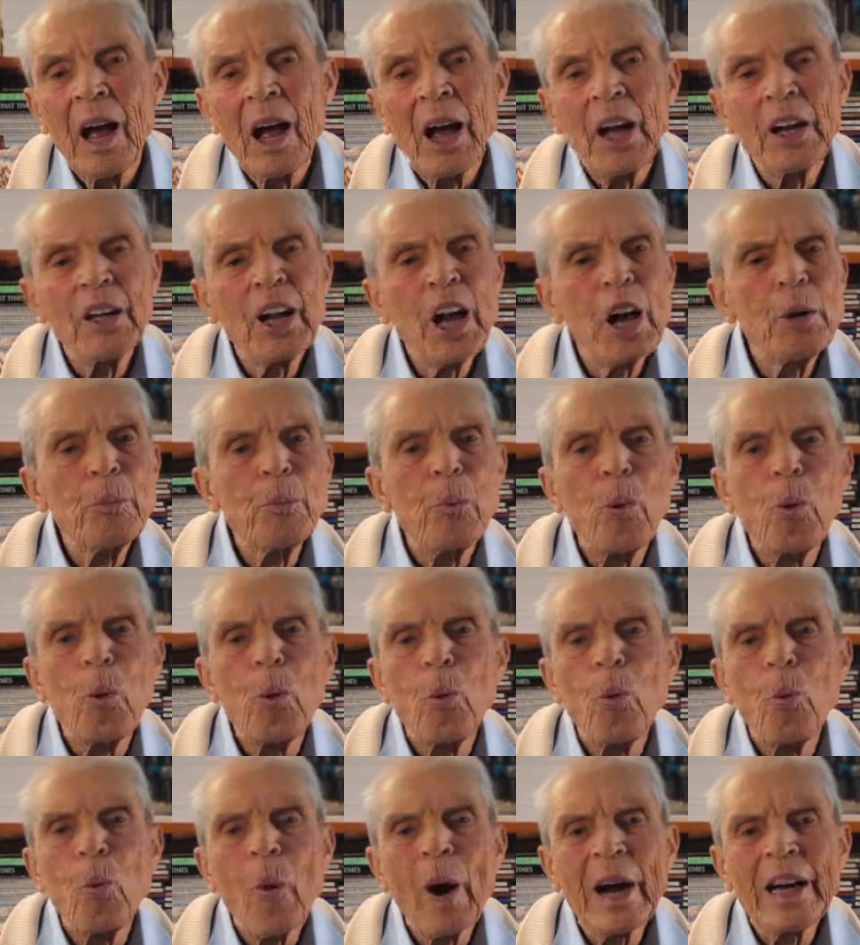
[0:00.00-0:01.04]
are no
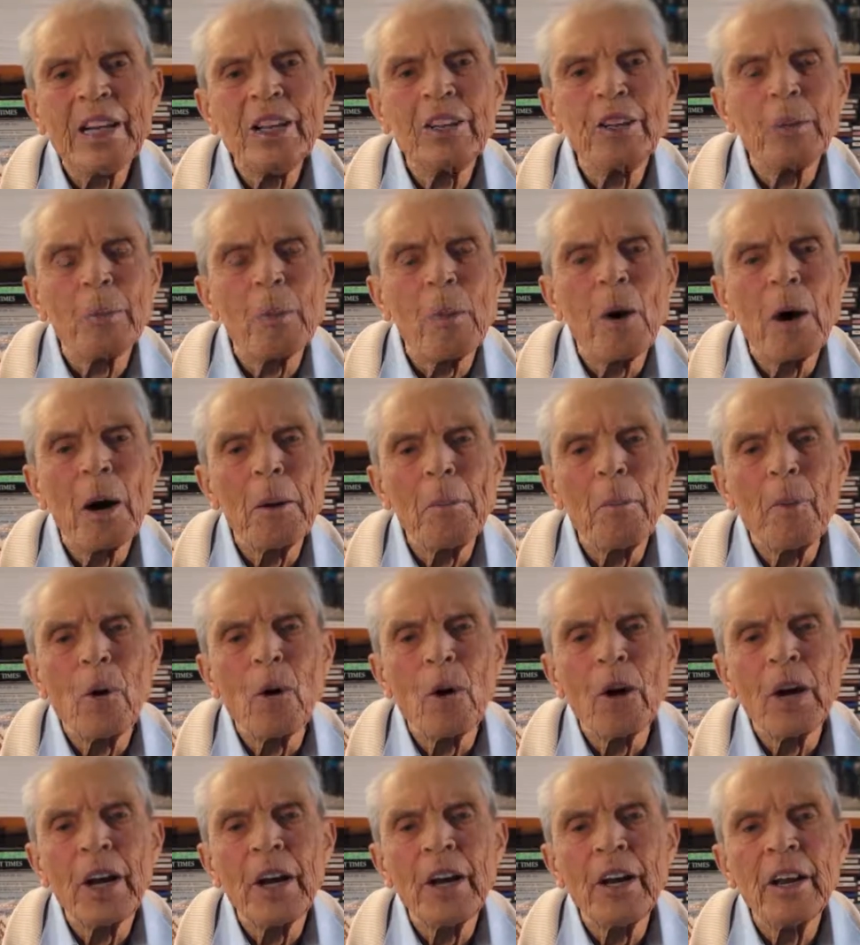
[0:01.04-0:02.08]
more weight to my
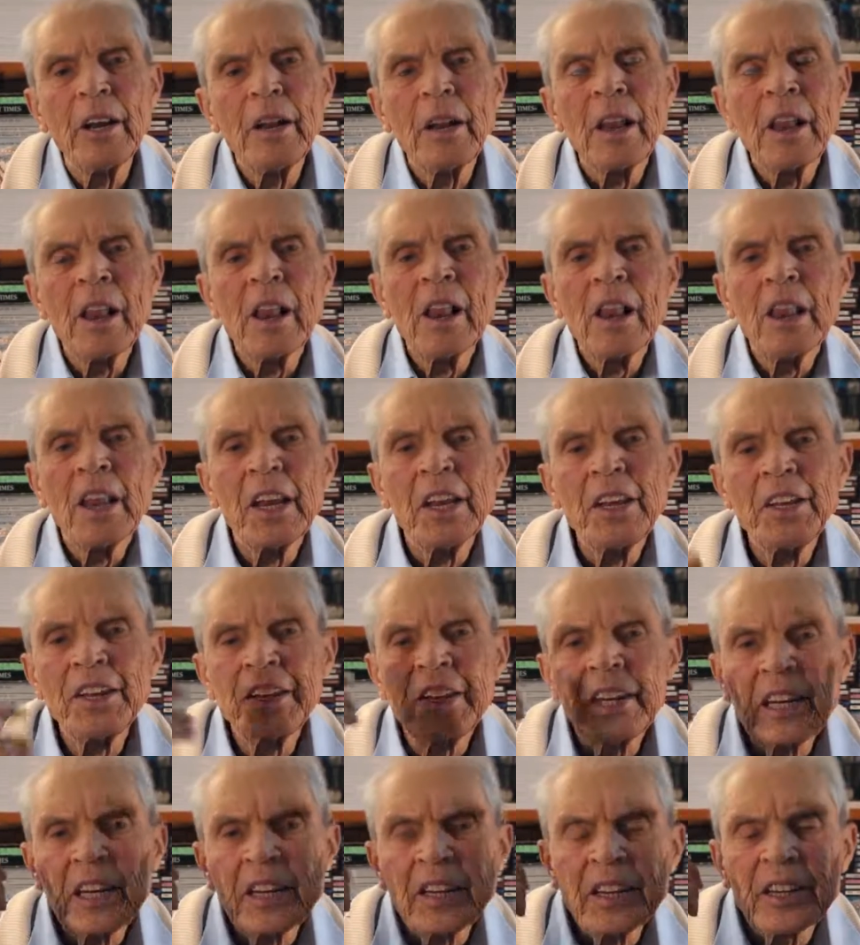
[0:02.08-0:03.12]
mind
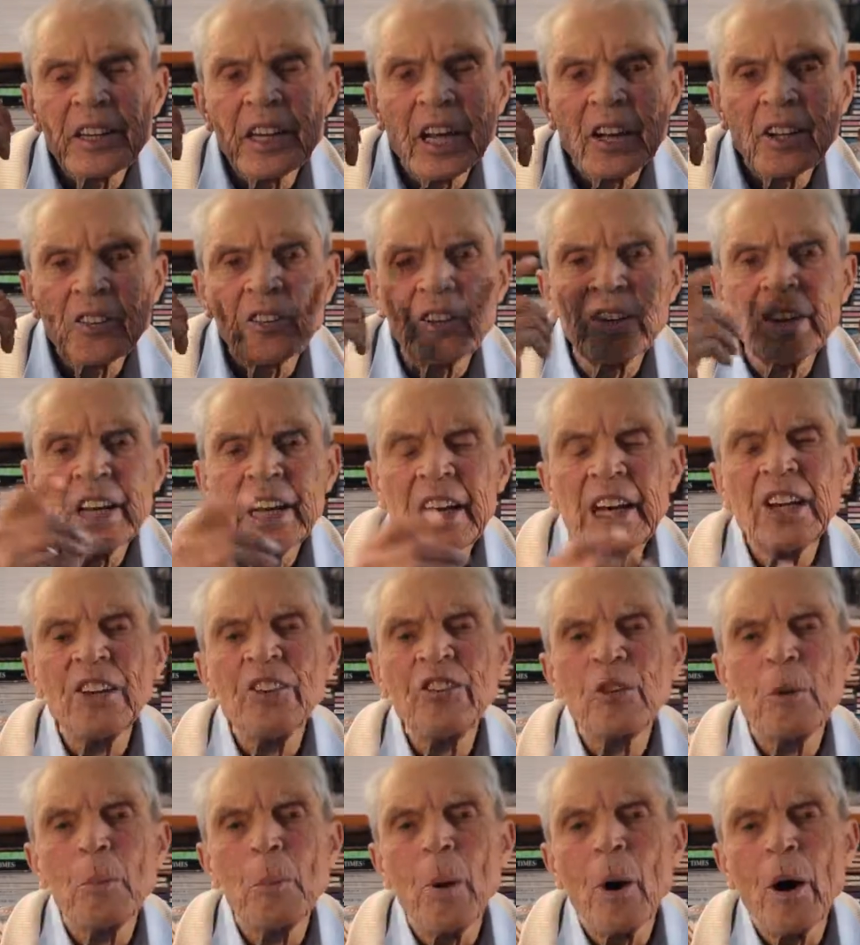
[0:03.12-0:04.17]
than 10,000
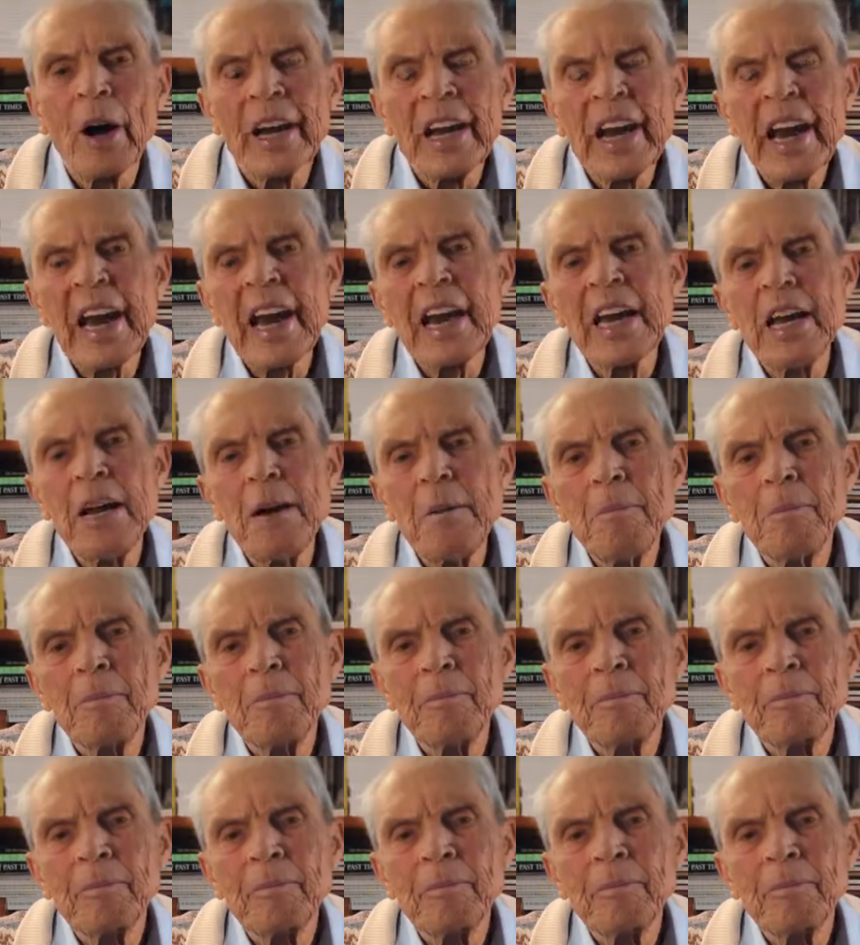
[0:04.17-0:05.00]
hairs on my head.